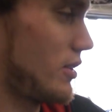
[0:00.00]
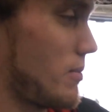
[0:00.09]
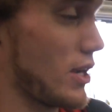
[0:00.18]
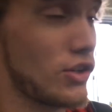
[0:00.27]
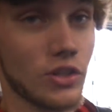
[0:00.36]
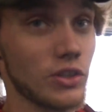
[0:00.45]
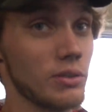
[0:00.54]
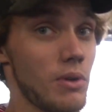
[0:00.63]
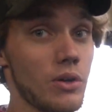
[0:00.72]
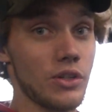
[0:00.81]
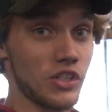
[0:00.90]
to make sure the
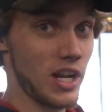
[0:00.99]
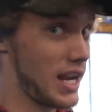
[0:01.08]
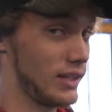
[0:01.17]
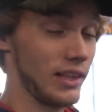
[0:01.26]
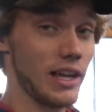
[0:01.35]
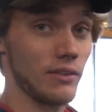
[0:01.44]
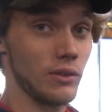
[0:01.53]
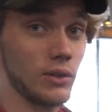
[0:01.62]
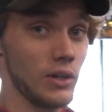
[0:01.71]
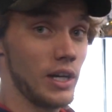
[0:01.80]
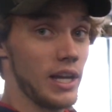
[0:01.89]
motor stayed
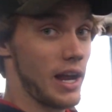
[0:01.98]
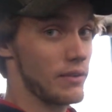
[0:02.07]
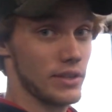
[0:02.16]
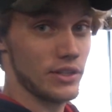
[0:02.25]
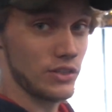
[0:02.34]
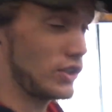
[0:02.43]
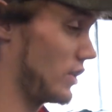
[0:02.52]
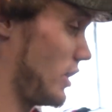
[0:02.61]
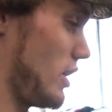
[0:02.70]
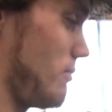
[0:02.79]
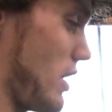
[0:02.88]
level, everything's
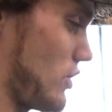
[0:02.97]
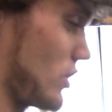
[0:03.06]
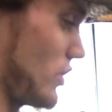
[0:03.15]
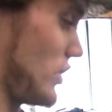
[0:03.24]
good, make sure the